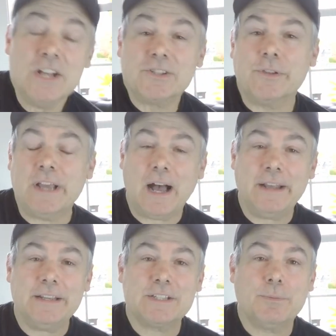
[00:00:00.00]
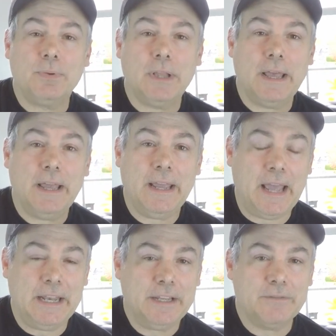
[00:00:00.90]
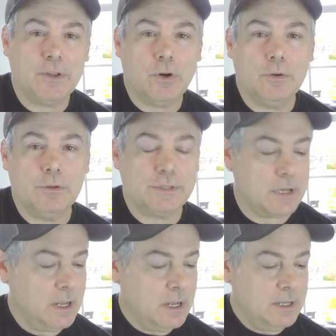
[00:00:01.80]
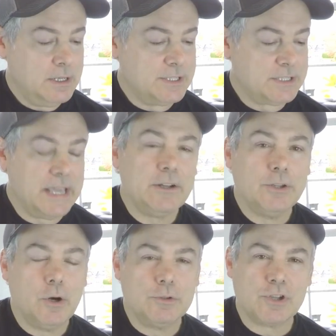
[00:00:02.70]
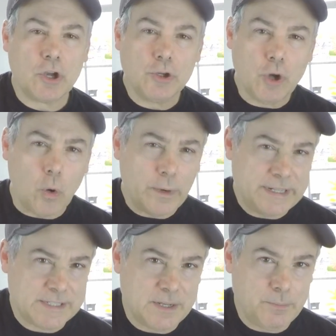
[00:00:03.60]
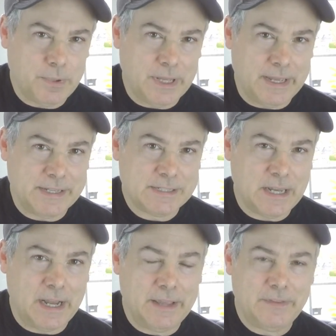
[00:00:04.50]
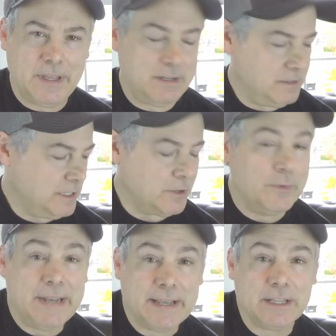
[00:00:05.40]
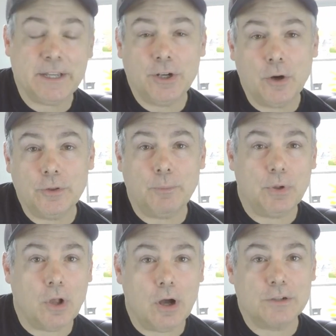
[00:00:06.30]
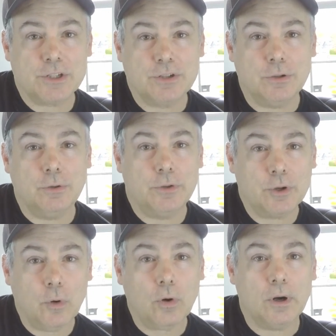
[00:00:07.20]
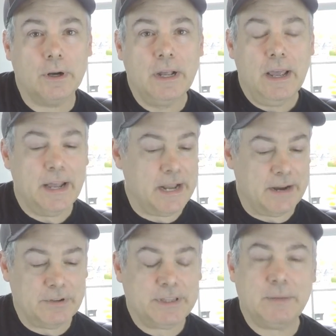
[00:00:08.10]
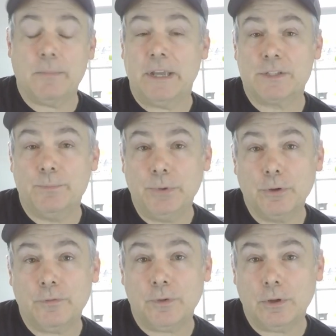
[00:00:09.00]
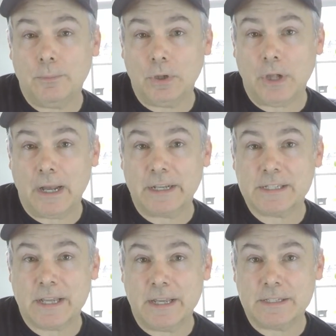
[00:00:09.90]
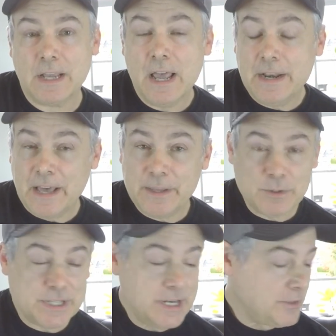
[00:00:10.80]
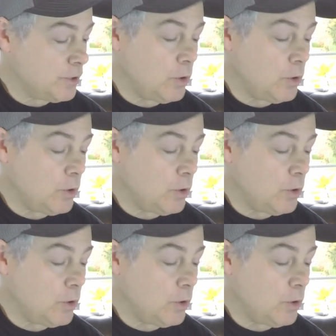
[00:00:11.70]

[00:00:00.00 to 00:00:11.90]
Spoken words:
so the idea is to play any of those scale notes going someplace, and then nailing a note that belongs to the chord, and everything makes beautiful melodic sense. Now there is another